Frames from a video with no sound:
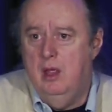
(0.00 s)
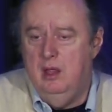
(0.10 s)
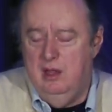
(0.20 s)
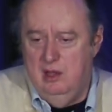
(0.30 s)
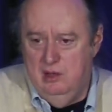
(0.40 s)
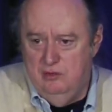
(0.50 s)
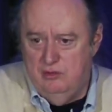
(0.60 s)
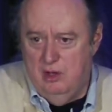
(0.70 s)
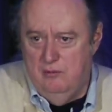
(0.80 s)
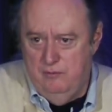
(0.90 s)

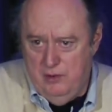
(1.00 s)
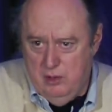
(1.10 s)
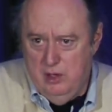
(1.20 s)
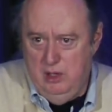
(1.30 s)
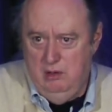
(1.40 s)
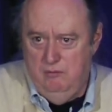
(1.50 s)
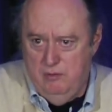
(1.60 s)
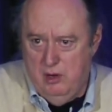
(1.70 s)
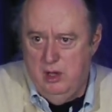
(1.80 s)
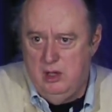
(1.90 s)
is a very,
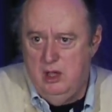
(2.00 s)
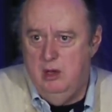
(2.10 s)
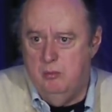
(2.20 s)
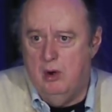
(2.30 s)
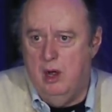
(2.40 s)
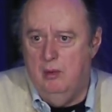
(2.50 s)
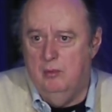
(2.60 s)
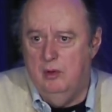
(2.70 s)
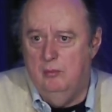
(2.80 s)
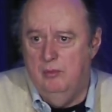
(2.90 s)
very key
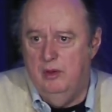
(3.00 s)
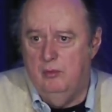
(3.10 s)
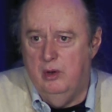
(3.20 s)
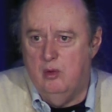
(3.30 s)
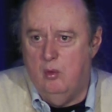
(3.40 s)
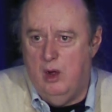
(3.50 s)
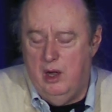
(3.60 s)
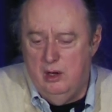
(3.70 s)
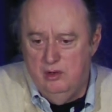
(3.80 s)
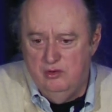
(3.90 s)
problem that
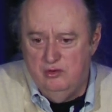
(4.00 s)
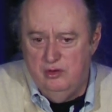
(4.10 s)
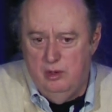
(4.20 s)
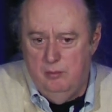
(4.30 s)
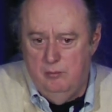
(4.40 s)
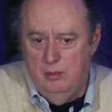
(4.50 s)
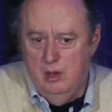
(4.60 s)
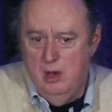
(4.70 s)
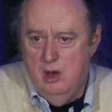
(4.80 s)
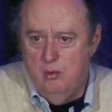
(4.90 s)
requires some
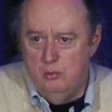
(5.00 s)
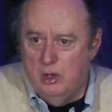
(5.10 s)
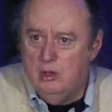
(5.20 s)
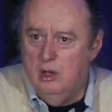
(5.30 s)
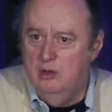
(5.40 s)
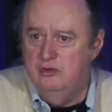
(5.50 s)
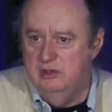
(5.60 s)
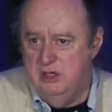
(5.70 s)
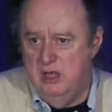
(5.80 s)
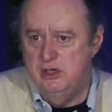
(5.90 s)
real close
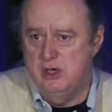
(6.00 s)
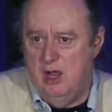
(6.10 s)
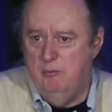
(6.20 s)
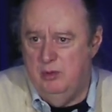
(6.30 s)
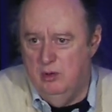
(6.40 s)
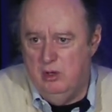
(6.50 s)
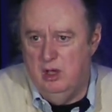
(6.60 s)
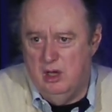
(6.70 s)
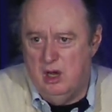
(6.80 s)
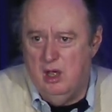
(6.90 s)
attention. I've been
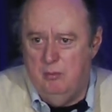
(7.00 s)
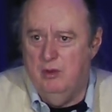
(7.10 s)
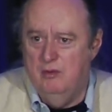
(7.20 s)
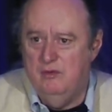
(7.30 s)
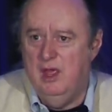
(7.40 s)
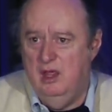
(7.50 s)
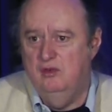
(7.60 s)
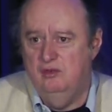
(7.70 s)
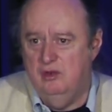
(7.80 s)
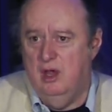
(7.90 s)
looking at a couple of
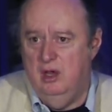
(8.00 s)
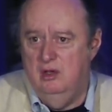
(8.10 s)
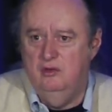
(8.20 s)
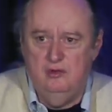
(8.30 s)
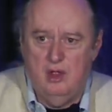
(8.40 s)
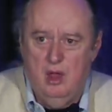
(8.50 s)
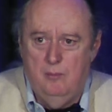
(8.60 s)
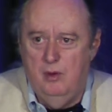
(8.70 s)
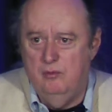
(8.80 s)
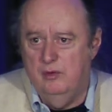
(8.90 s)
case studies
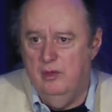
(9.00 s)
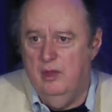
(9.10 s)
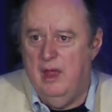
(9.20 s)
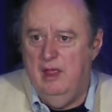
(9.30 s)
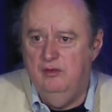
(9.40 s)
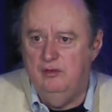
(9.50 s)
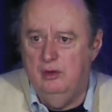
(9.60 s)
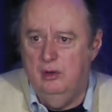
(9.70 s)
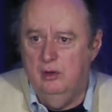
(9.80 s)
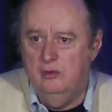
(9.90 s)
um, over the last
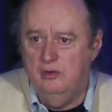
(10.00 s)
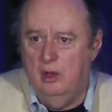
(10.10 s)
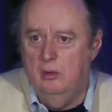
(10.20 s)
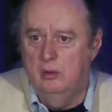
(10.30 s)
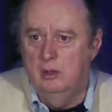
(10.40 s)
year or so.